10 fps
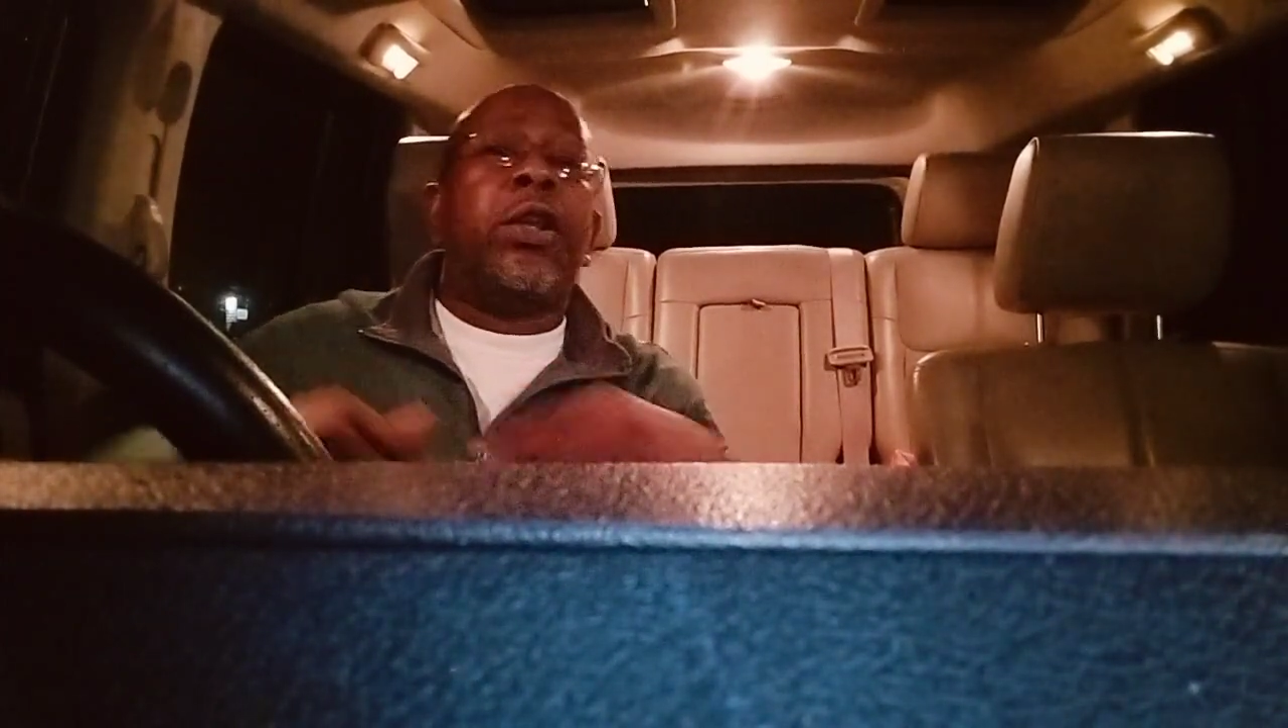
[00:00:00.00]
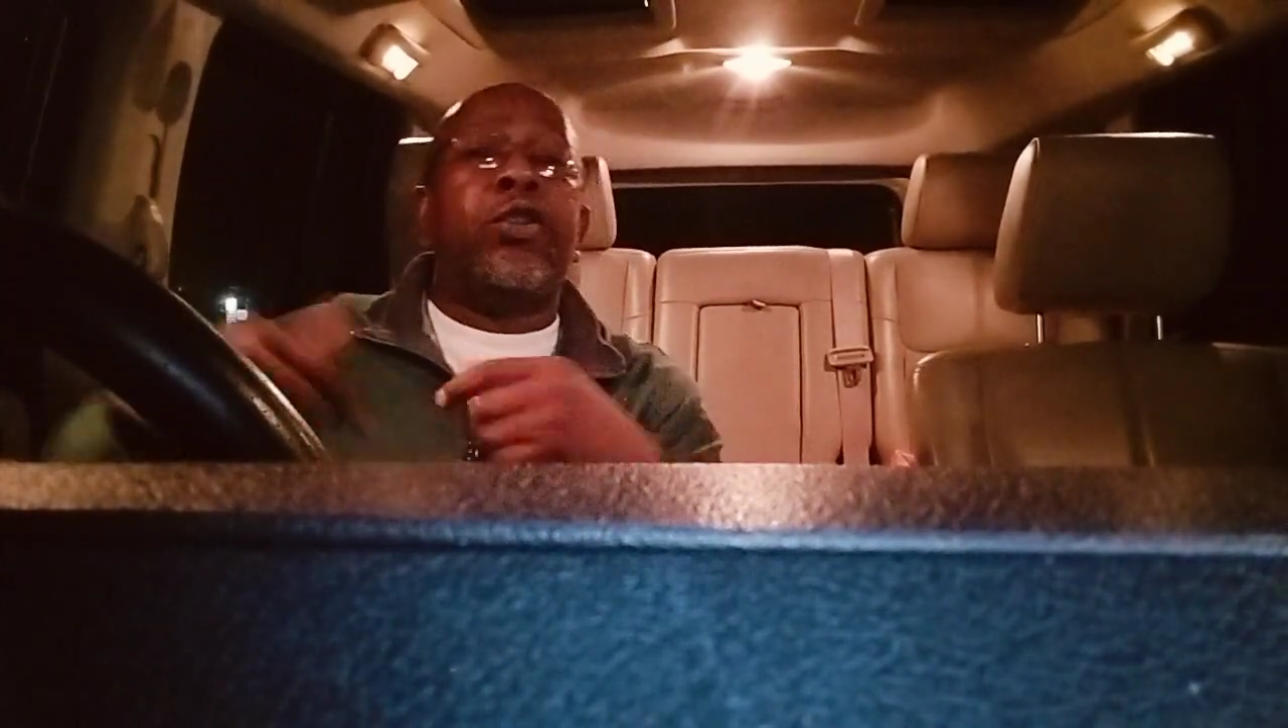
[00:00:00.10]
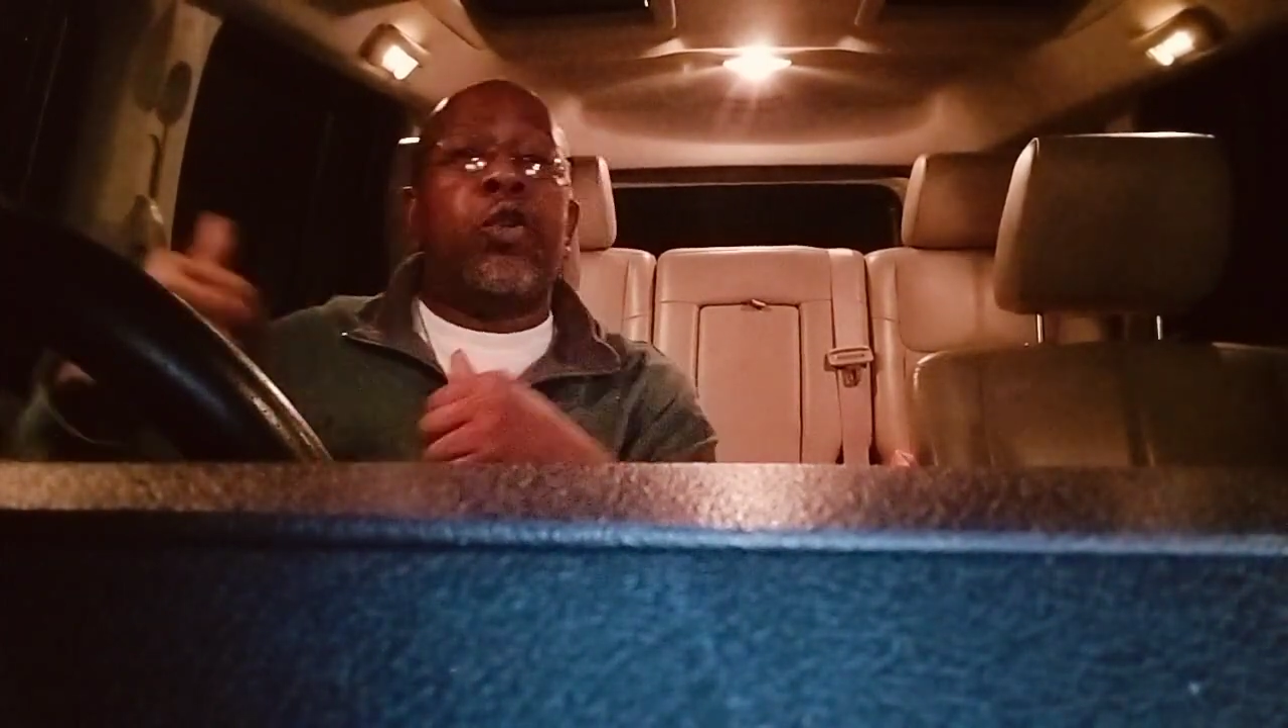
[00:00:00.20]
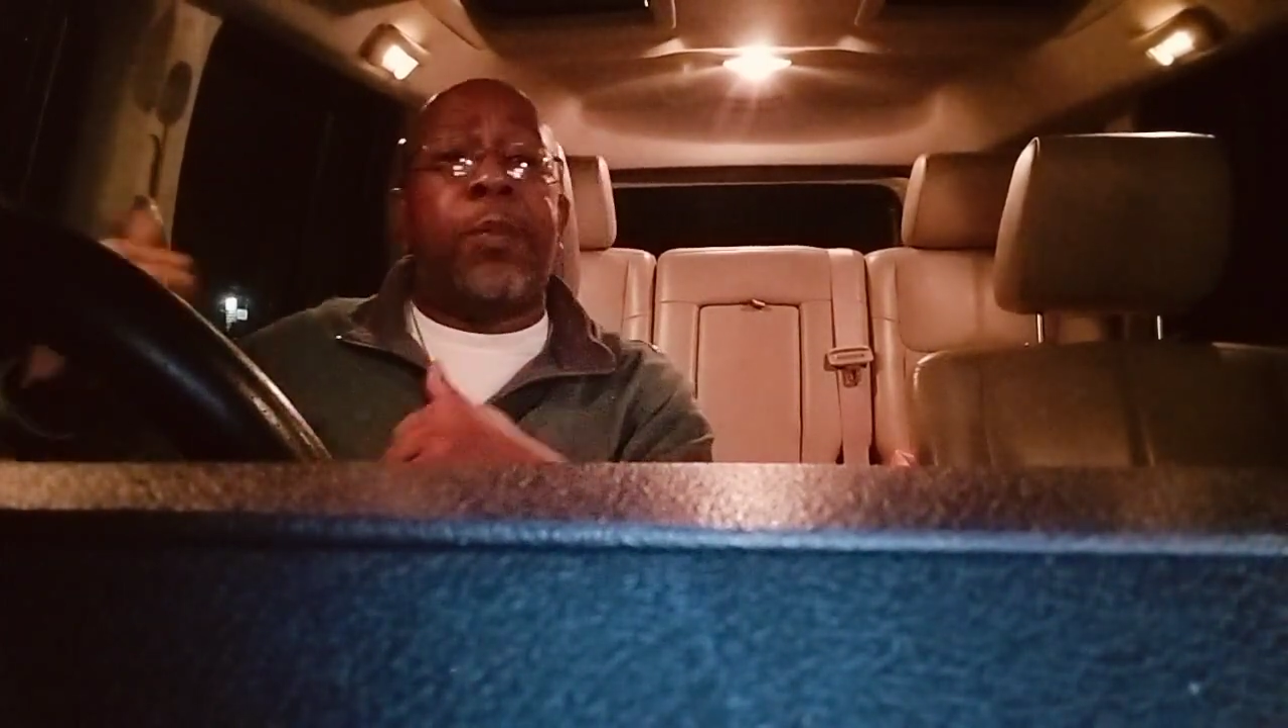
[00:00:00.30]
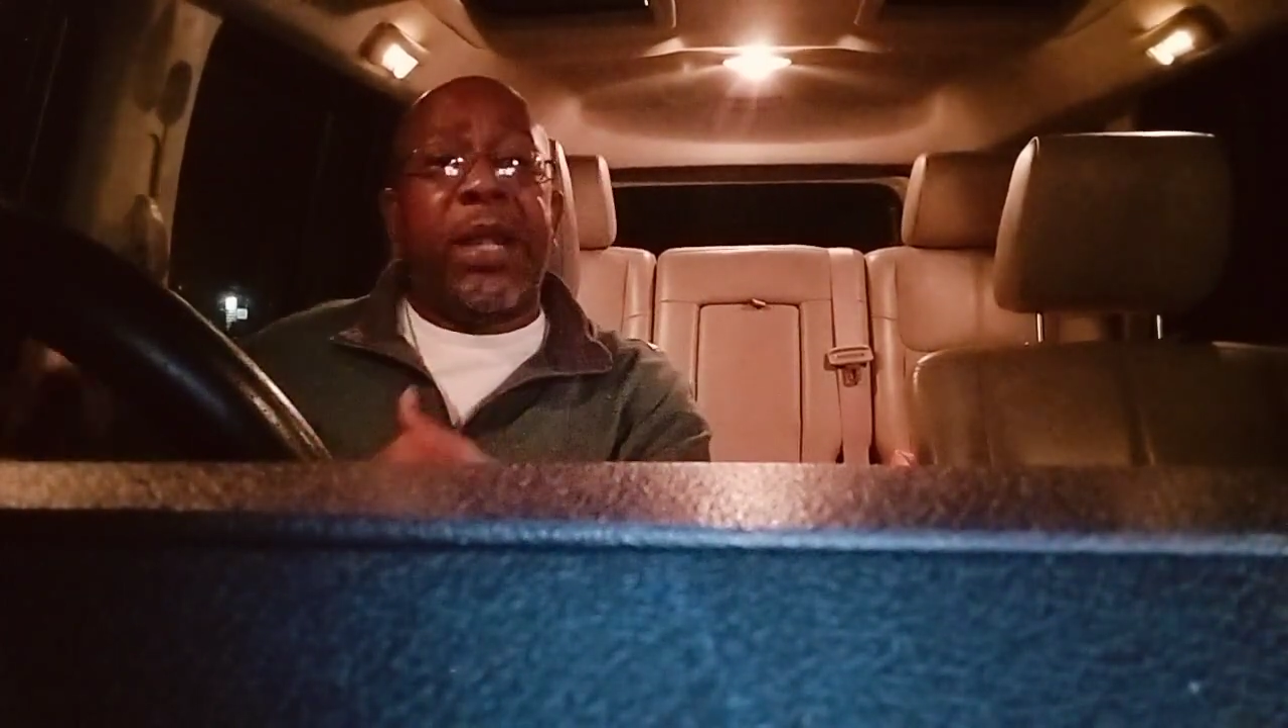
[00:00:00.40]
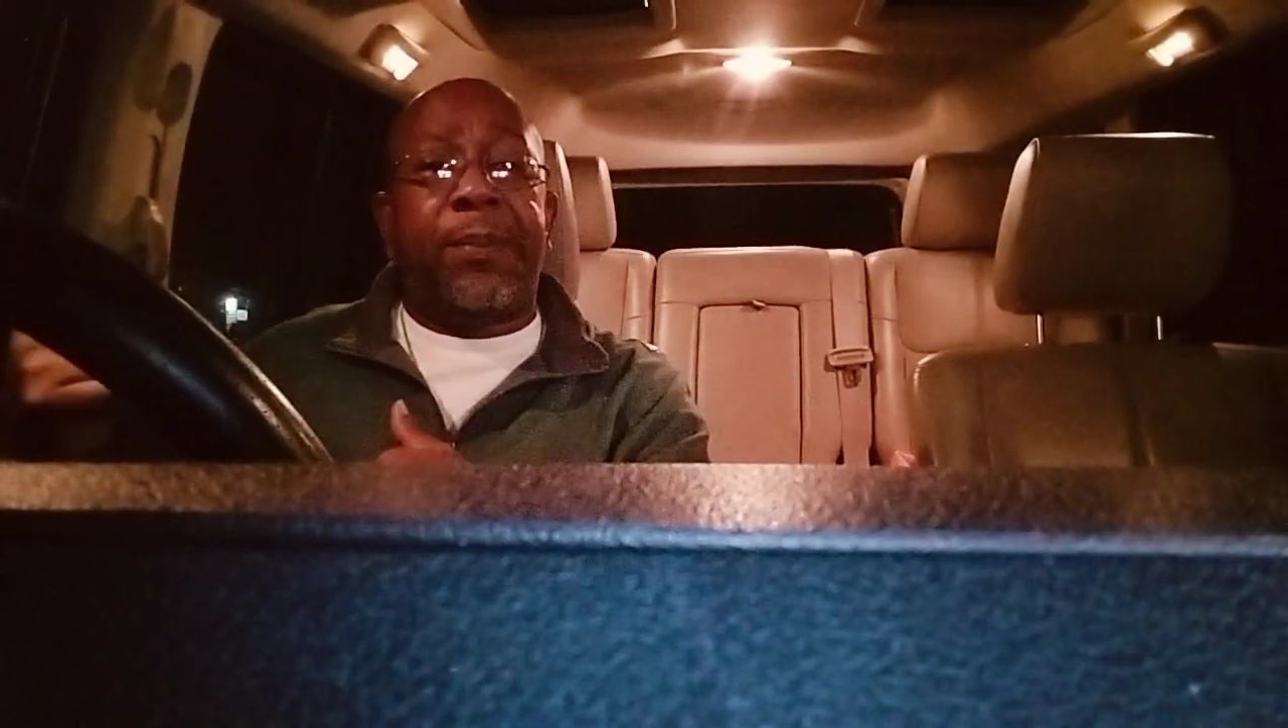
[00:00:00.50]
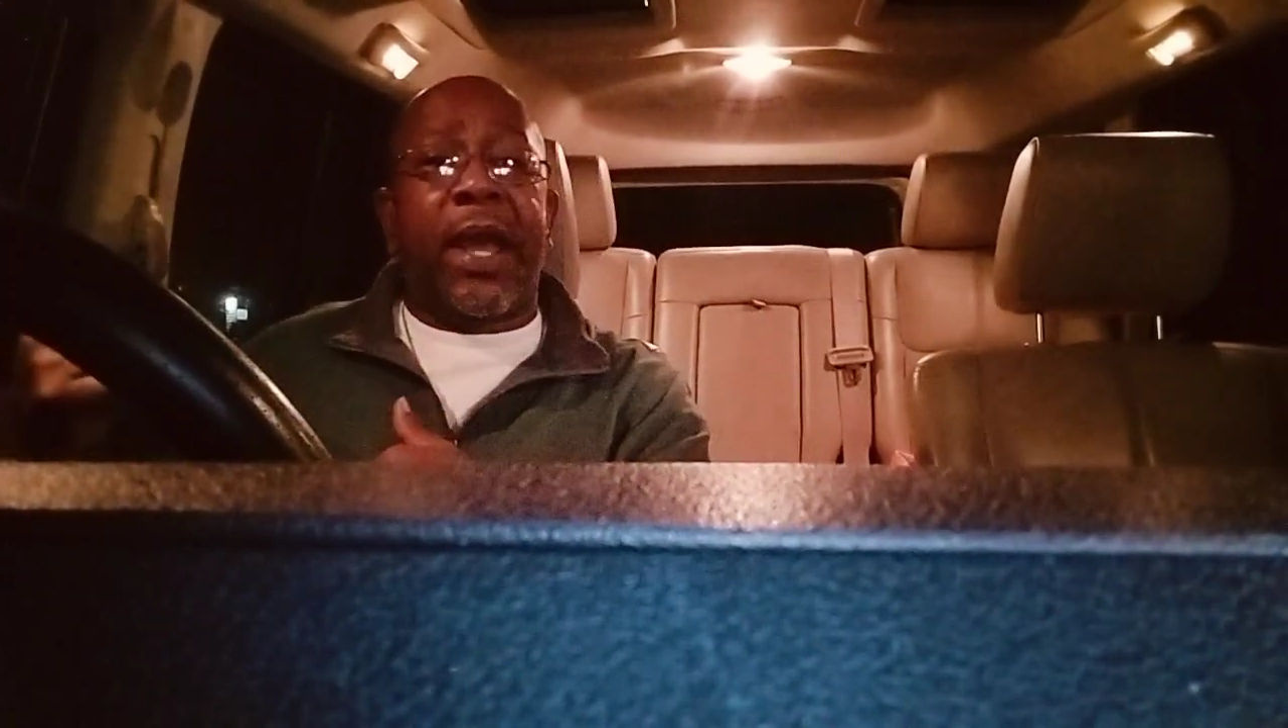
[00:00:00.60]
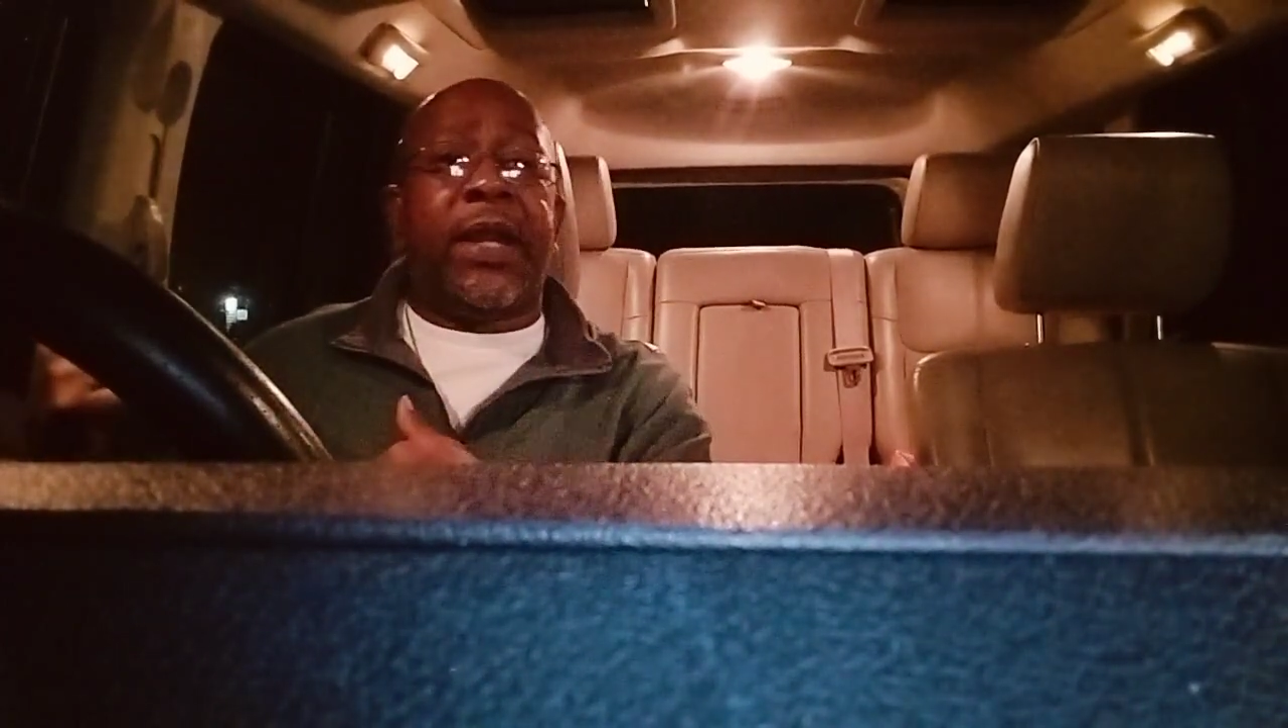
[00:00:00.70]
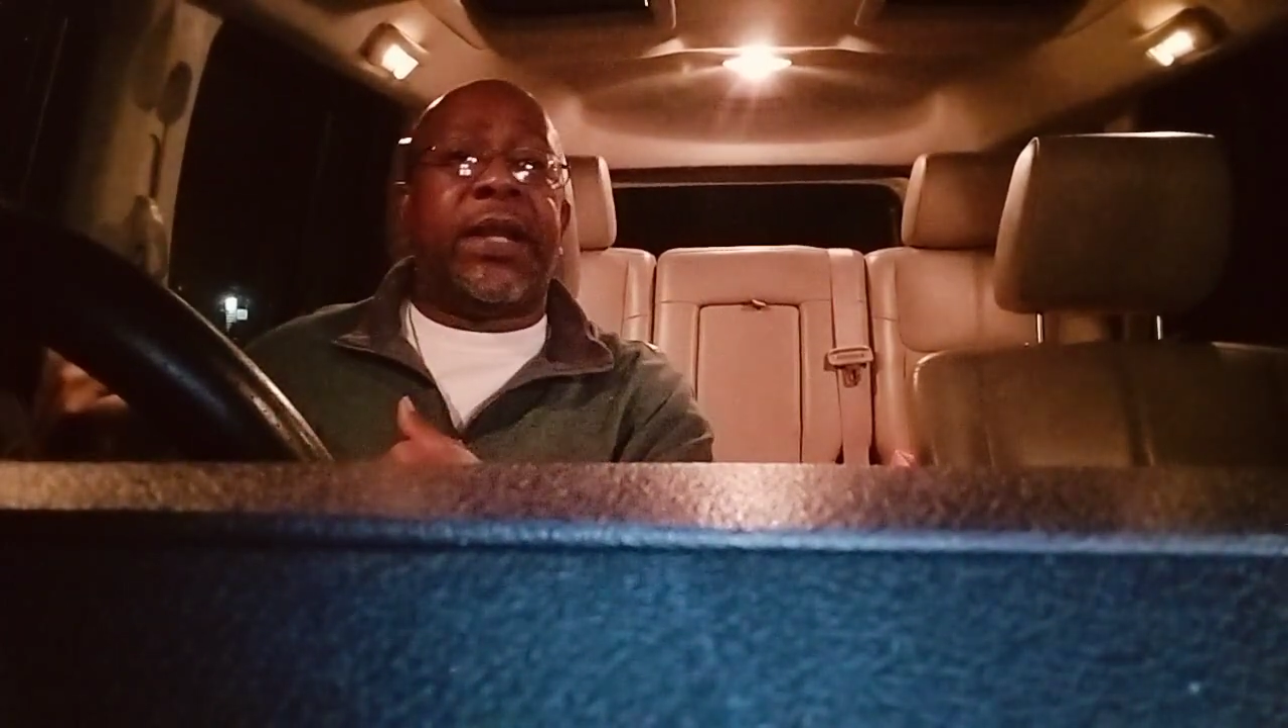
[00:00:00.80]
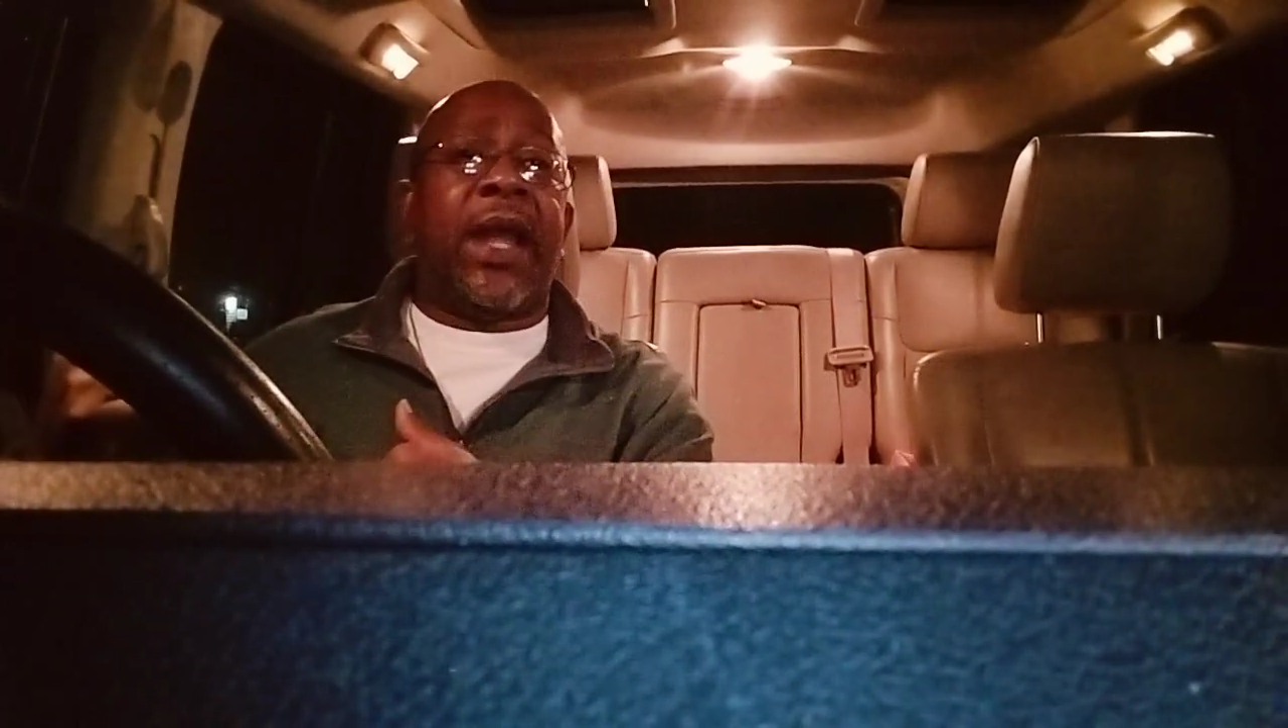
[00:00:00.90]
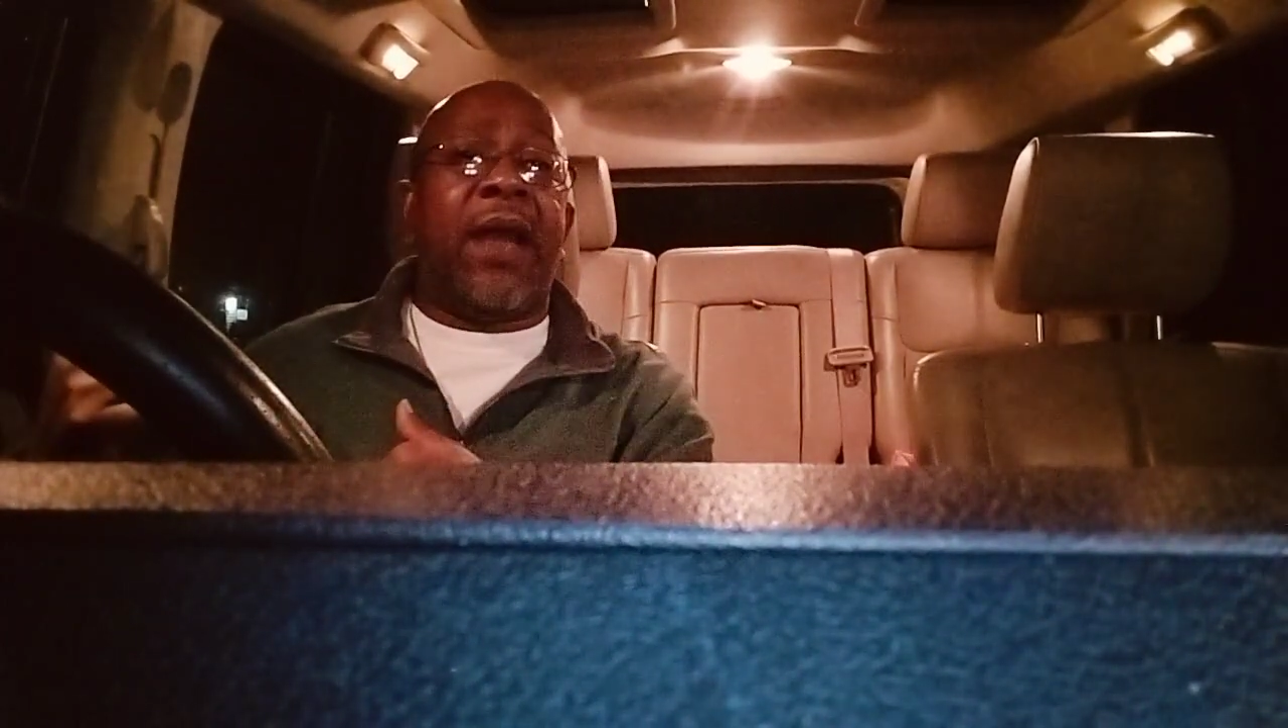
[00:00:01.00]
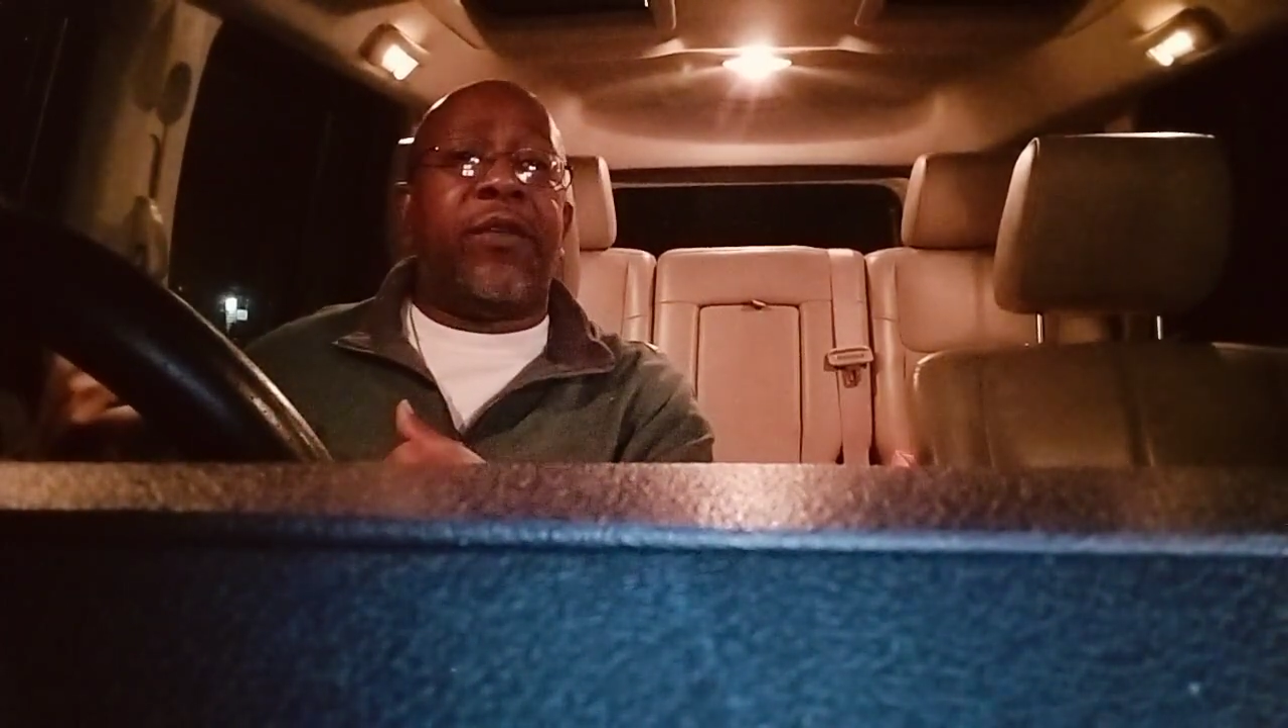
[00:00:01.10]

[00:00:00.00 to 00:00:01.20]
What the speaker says: you be better than